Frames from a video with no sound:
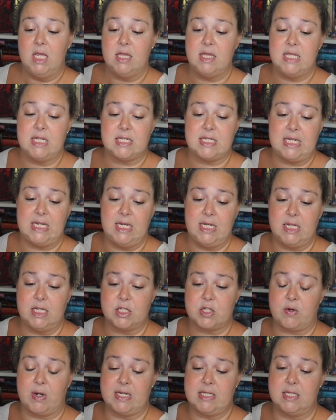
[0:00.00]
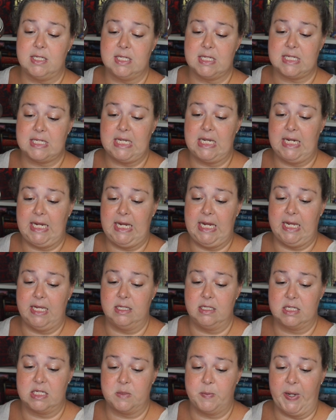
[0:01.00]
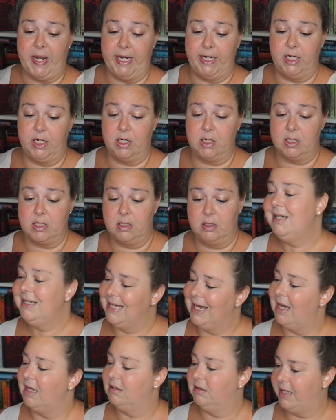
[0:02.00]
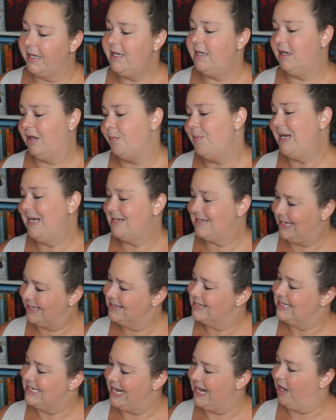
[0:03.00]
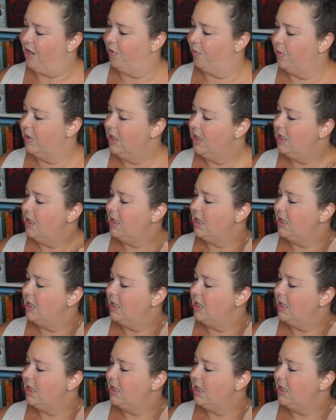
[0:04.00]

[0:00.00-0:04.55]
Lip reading: This is Crescent City inspired. Yeah, Light It Up makes sense now.